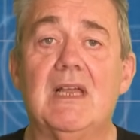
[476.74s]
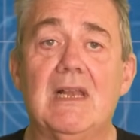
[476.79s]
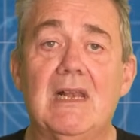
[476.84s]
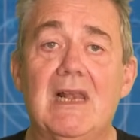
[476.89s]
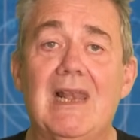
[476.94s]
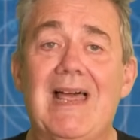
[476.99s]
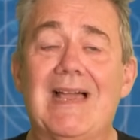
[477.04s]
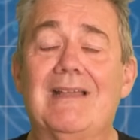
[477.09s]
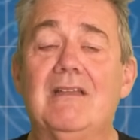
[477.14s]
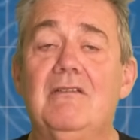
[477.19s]
and
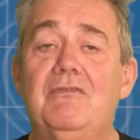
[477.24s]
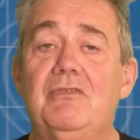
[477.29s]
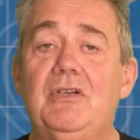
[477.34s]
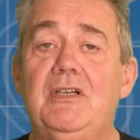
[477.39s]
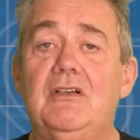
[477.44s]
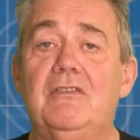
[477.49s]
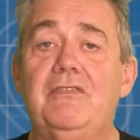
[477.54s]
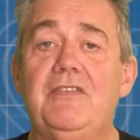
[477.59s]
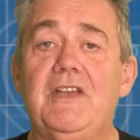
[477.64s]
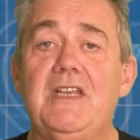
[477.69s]
lack of
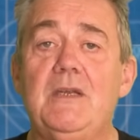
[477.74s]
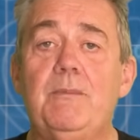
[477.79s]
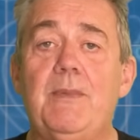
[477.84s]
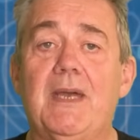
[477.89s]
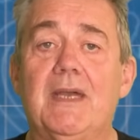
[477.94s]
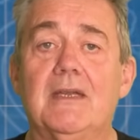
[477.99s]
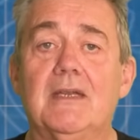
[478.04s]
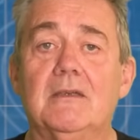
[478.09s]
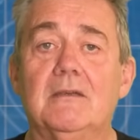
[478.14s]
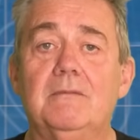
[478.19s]
real
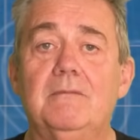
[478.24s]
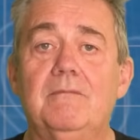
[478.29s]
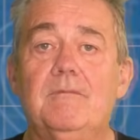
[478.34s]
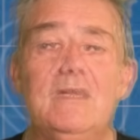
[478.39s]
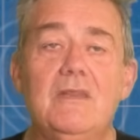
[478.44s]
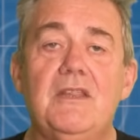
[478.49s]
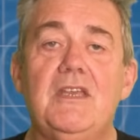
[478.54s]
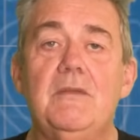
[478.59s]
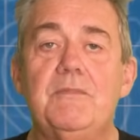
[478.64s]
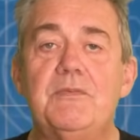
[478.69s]
feedback.
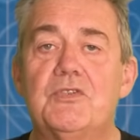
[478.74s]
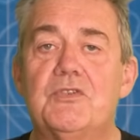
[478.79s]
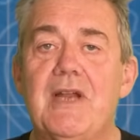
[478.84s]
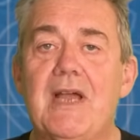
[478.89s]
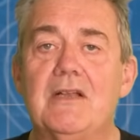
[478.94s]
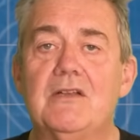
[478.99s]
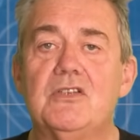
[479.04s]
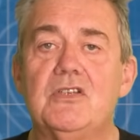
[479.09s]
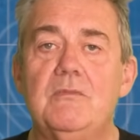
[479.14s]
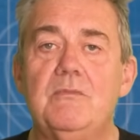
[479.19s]
The
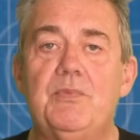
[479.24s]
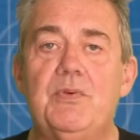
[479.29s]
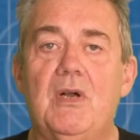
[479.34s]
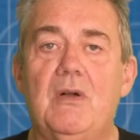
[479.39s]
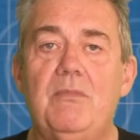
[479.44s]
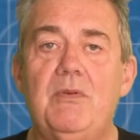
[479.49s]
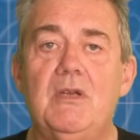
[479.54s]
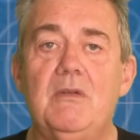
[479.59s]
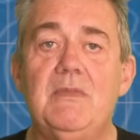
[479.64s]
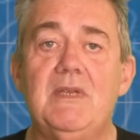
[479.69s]
abstraction
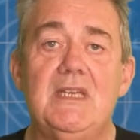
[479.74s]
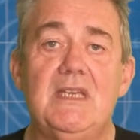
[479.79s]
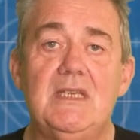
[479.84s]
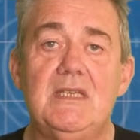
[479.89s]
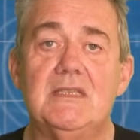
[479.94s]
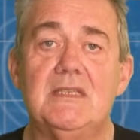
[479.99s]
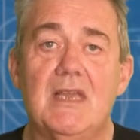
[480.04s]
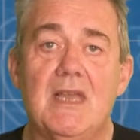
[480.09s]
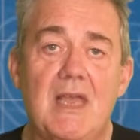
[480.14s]
problem is